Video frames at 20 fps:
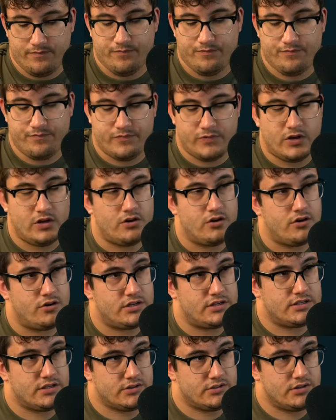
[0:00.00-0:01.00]
Mm-hmm. You can go
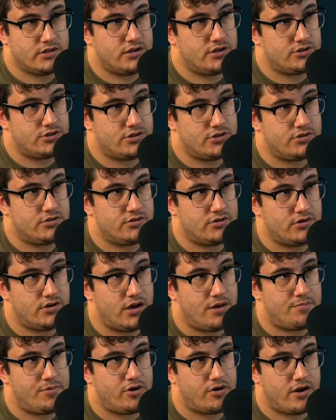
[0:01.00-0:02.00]
to sixteen hundred dollars.
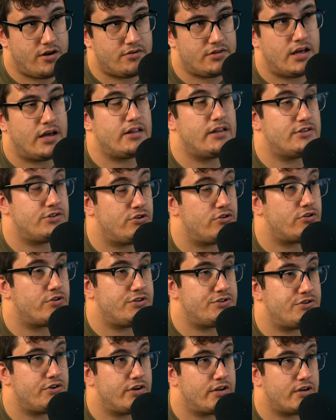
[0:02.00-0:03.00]
I'd be okay with that, unless you
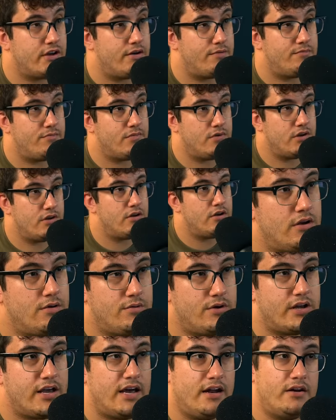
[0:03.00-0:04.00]
increase your income.
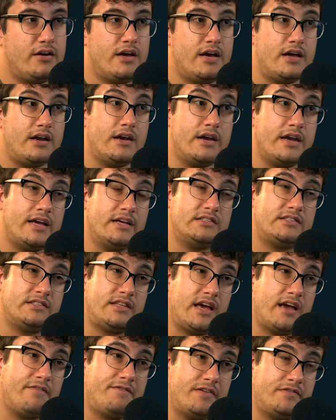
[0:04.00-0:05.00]
But again, needs
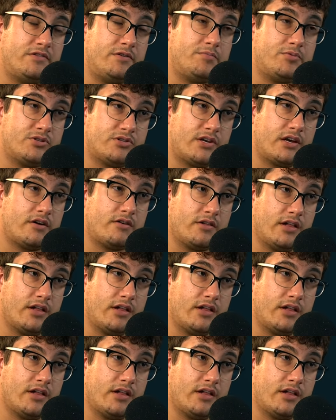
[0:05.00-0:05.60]
stay at fifty percent or